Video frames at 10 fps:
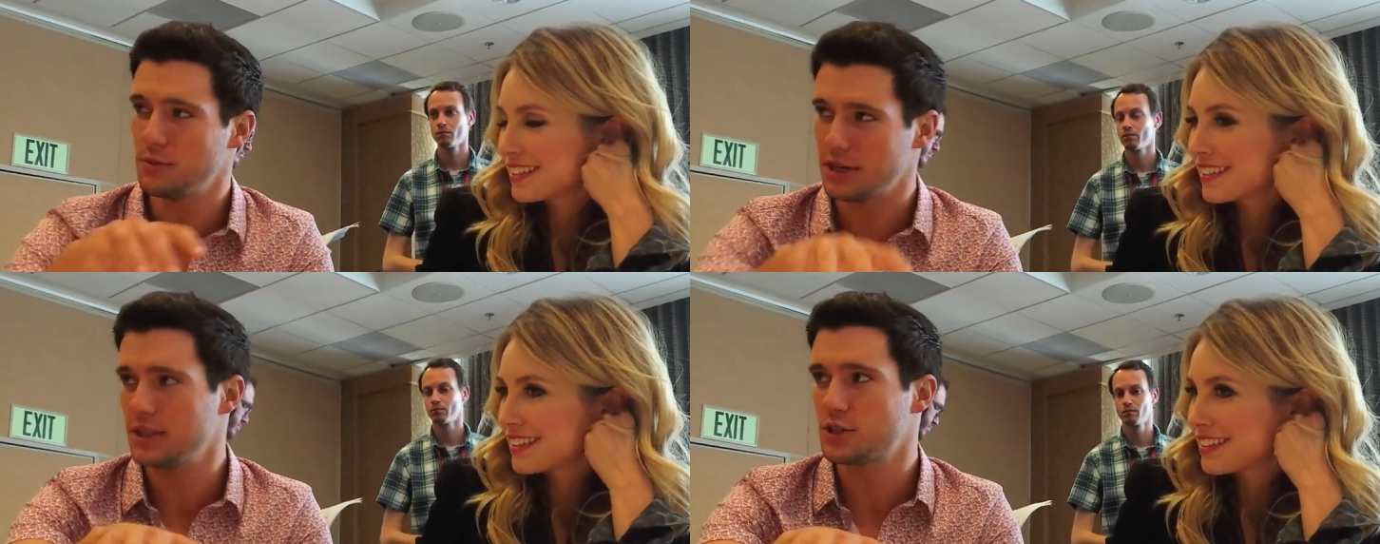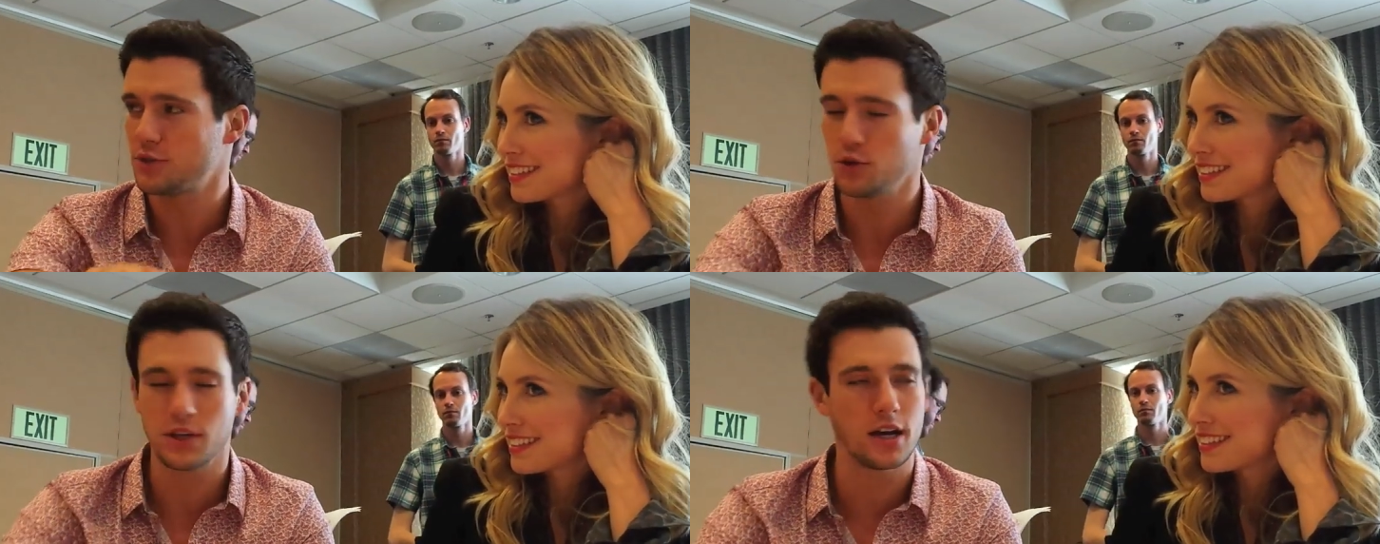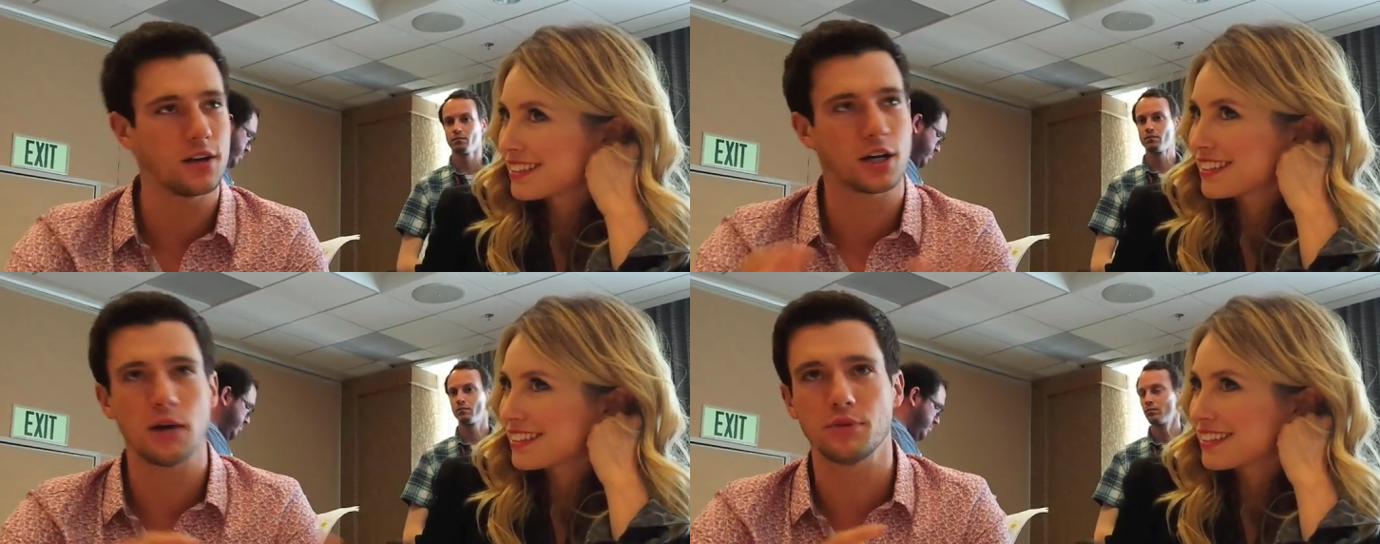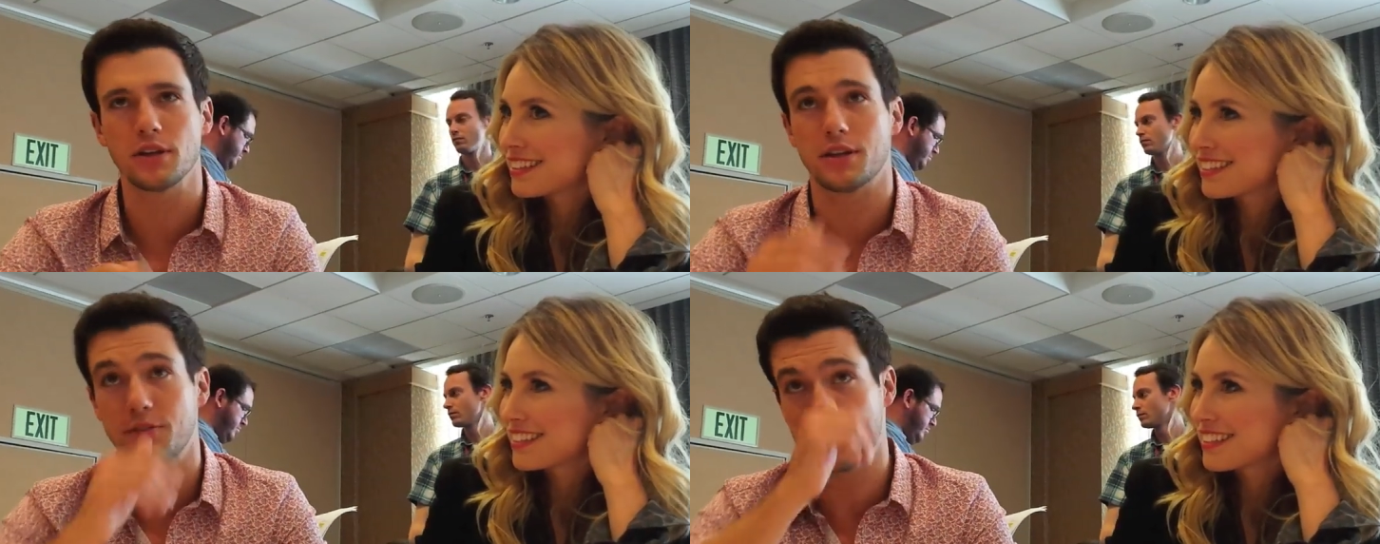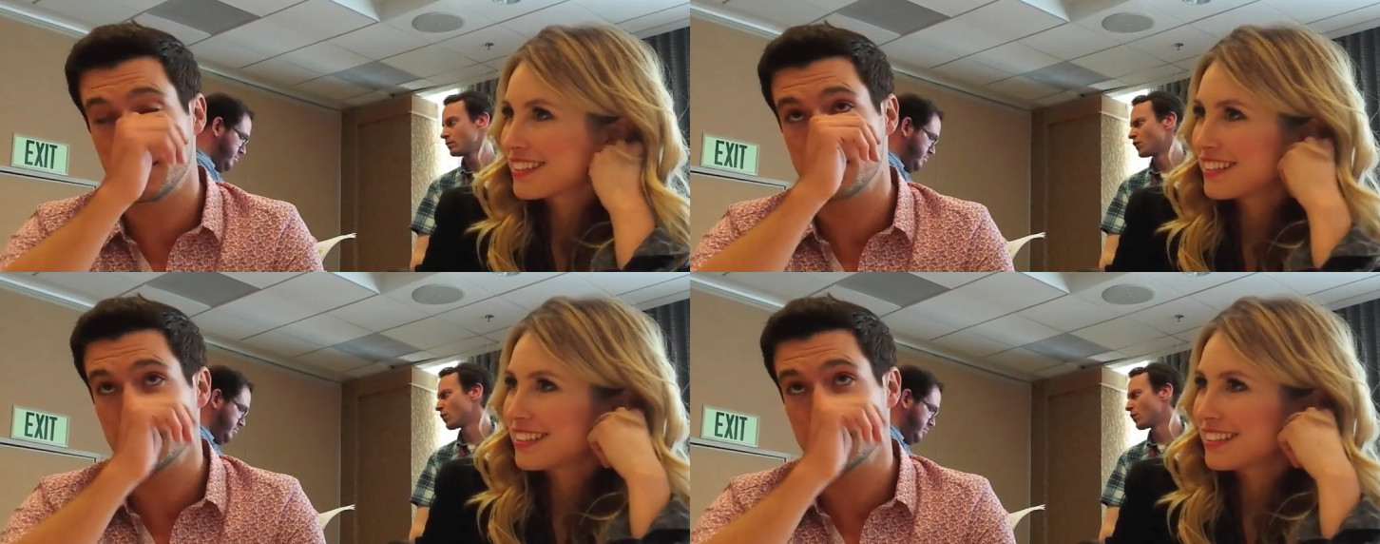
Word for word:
Speaker 1: thinking there's food there and a couple other different things.